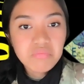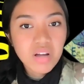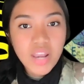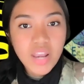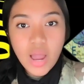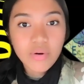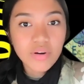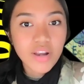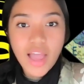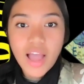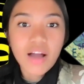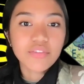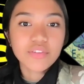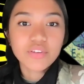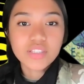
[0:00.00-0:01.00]
an hour and a
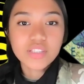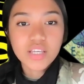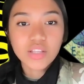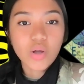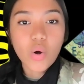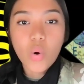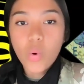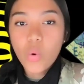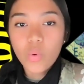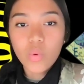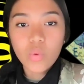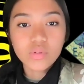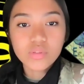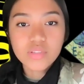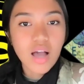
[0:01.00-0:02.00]
half. You can take the
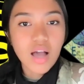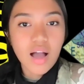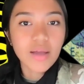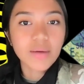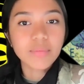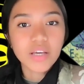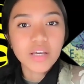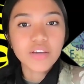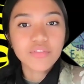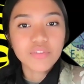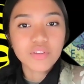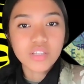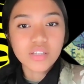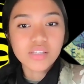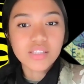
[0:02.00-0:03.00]
whole time, like
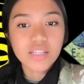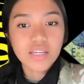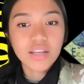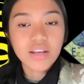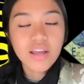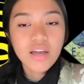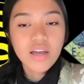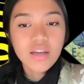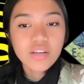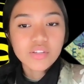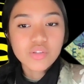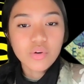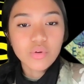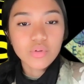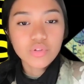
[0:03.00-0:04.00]
if you need it.
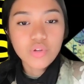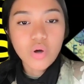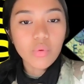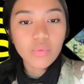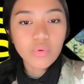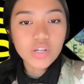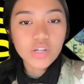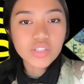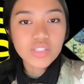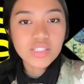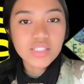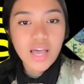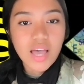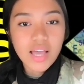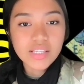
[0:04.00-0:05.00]
So don't rush the
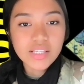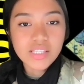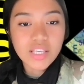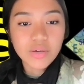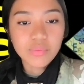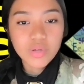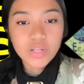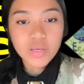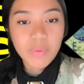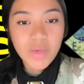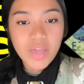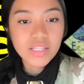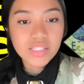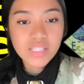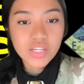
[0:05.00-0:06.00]
test, like really
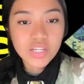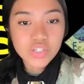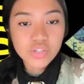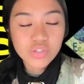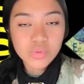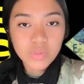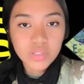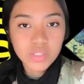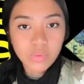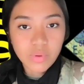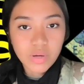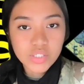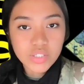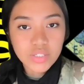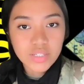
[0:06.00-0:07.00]
pay attention to what the
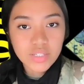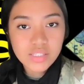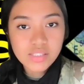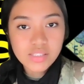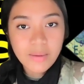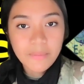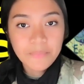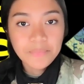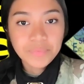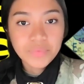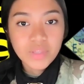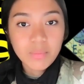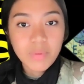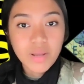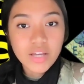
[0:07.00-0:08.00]
question is.
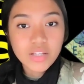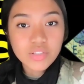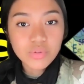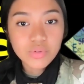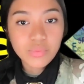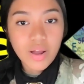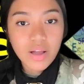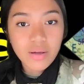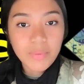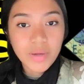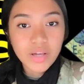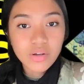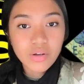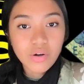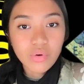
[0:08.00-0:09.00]
But I do
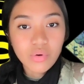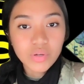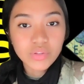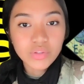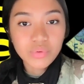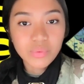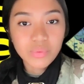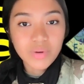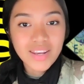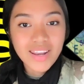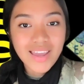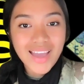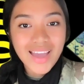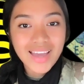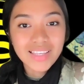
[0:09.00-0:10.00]
recommend going through it